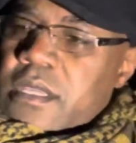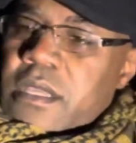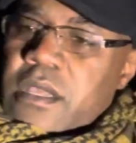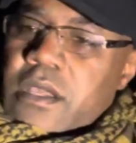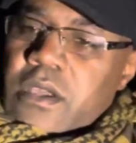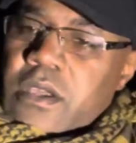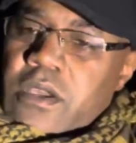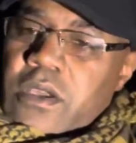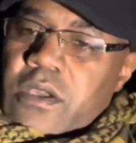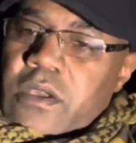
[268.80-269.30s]

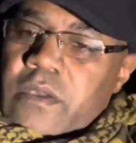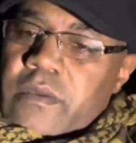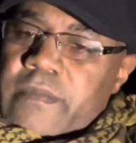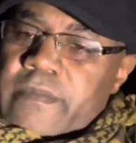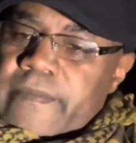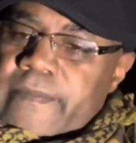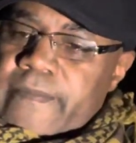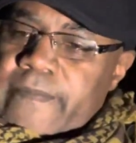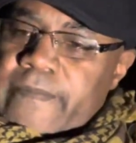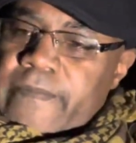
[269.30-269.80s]
Um,
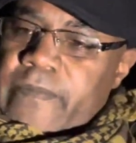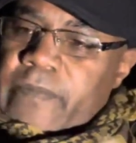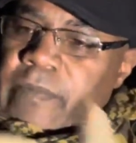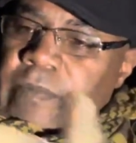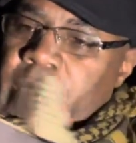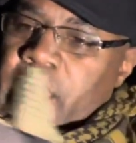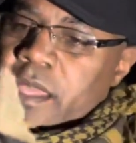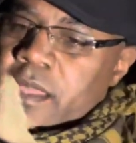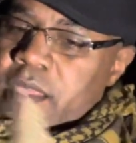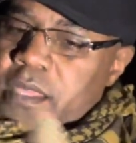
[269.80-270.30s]

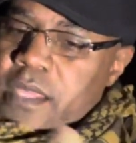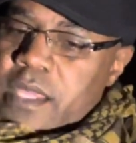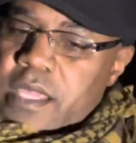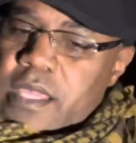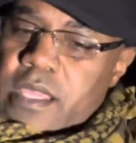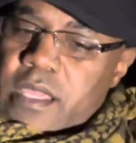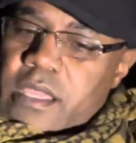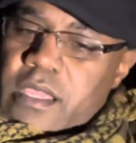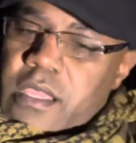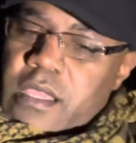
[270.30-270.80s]

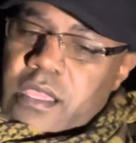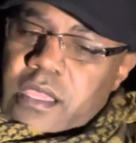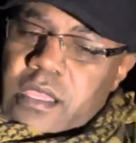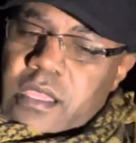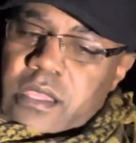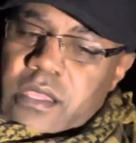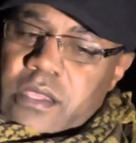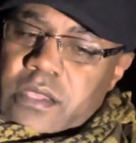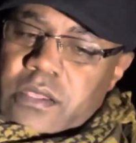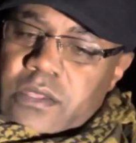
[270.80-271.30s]
the
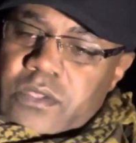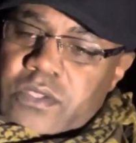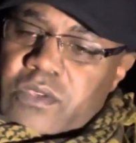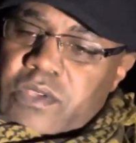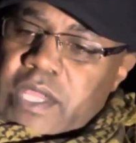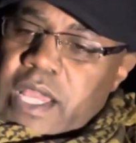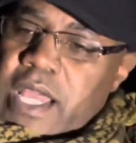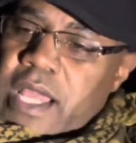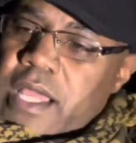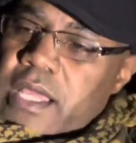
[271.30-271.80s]

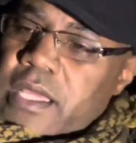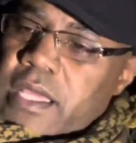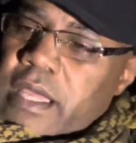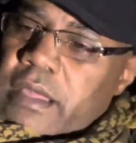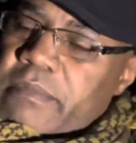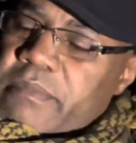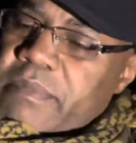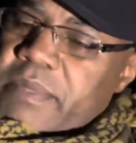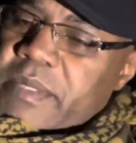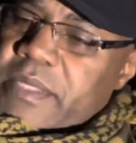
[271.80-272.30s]
tsuka, I
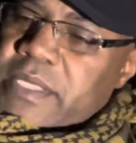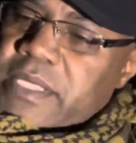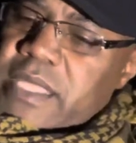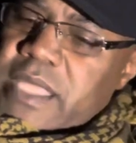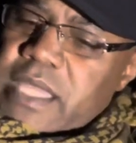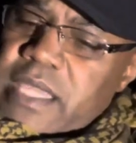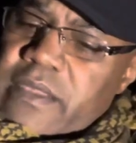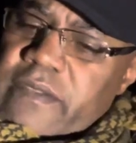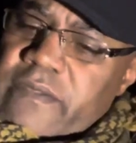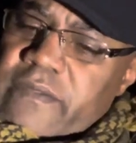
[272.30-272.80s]

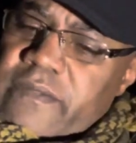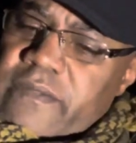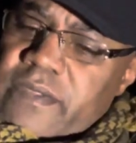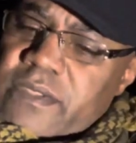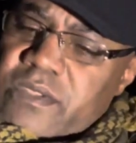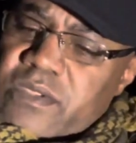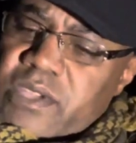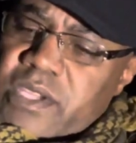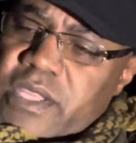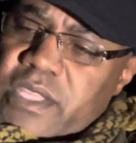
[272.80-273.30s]
believe the
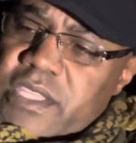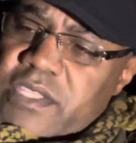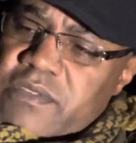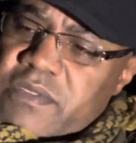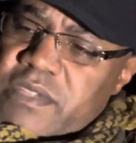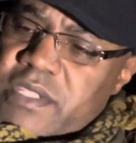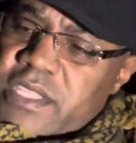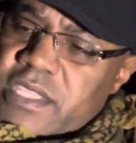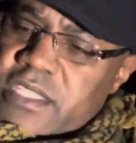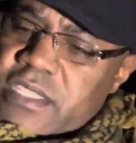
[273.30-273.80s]
tsuka on this
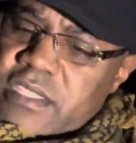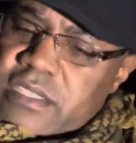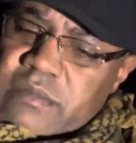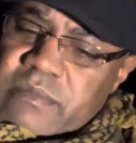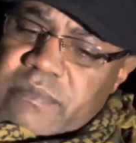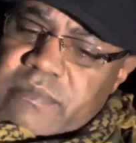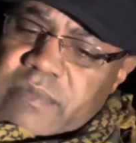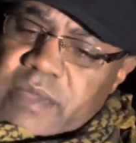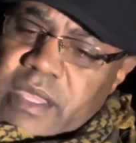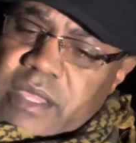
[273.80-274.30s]
one is
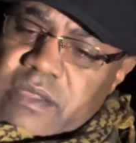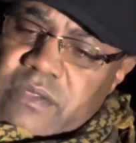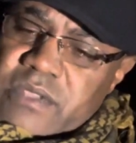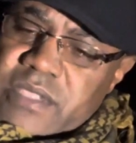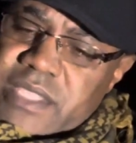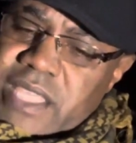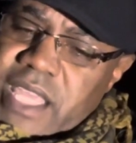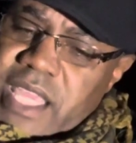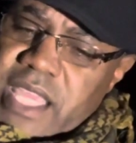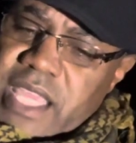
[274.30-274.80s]
about
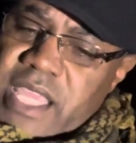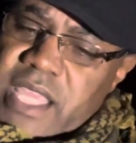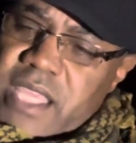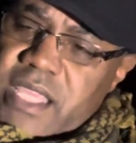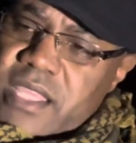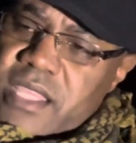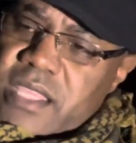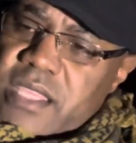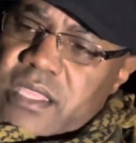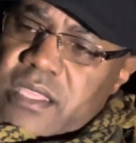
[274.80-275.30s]

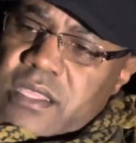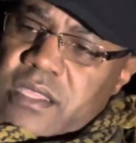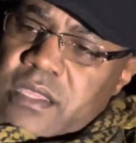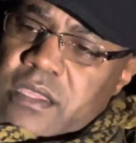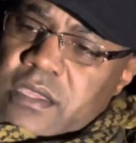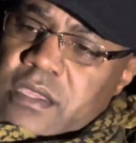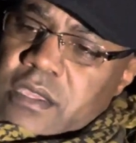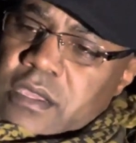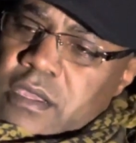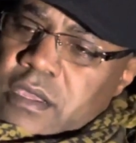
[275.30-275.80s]
10,
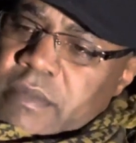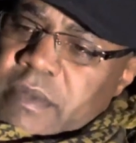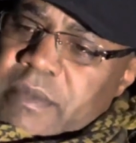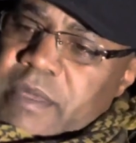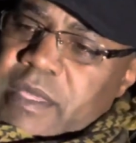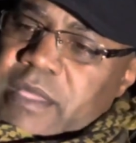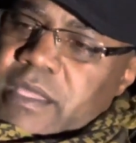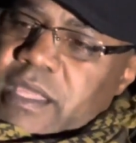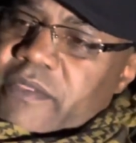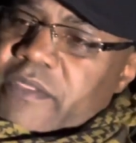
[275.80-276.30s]
maybe
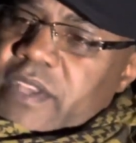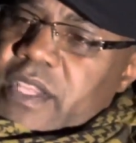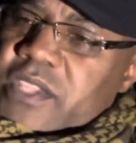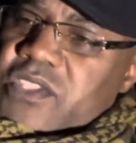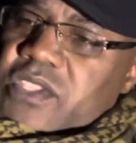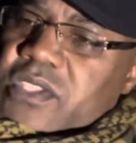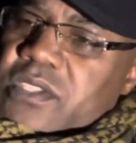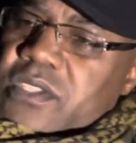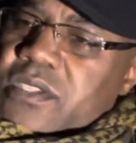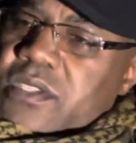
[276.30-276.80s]
11
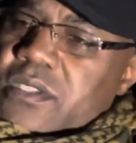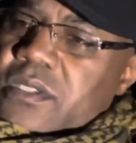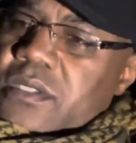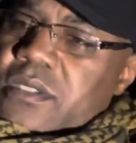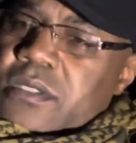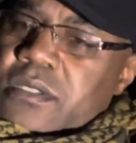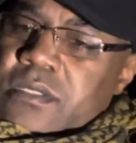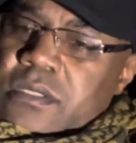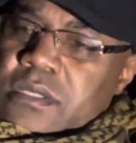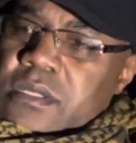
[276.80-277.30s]
inches.
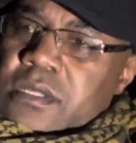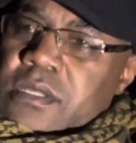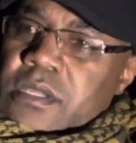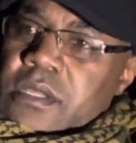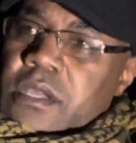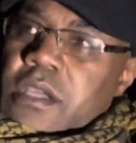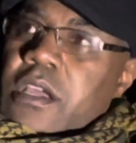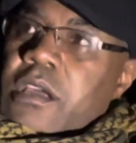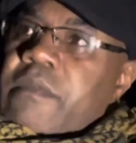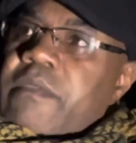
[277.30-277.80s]

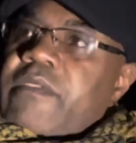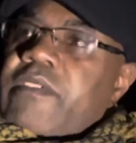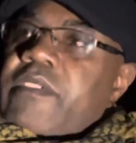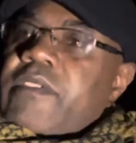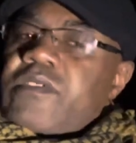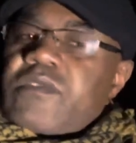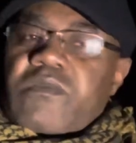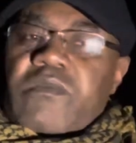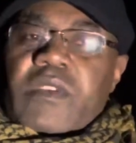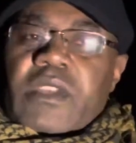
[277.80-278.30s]
Um, it
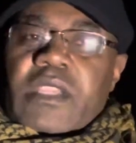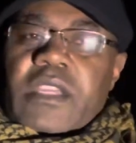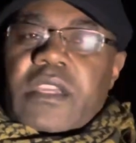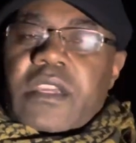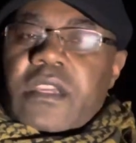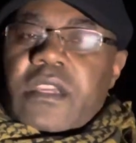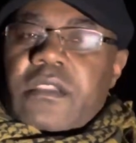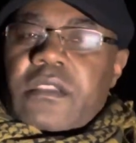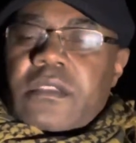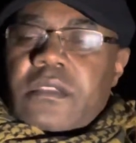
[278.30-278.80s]
feels really
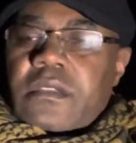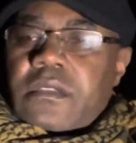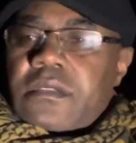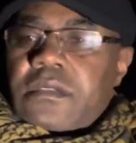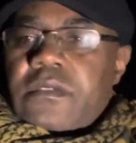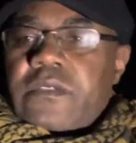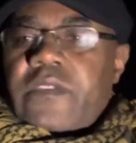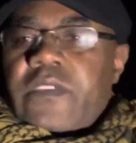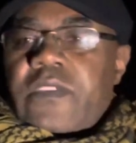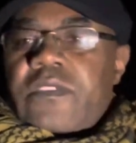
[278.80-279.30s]
good.
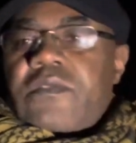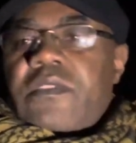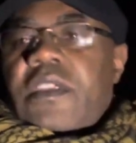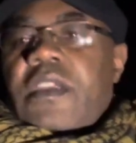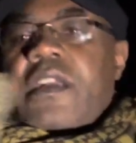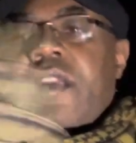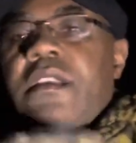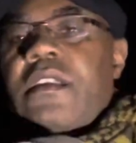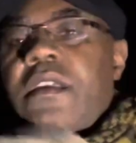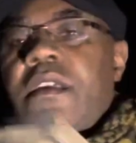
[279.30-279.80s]
It feels really
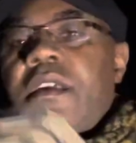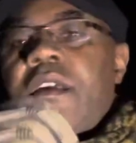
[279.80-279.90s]
good.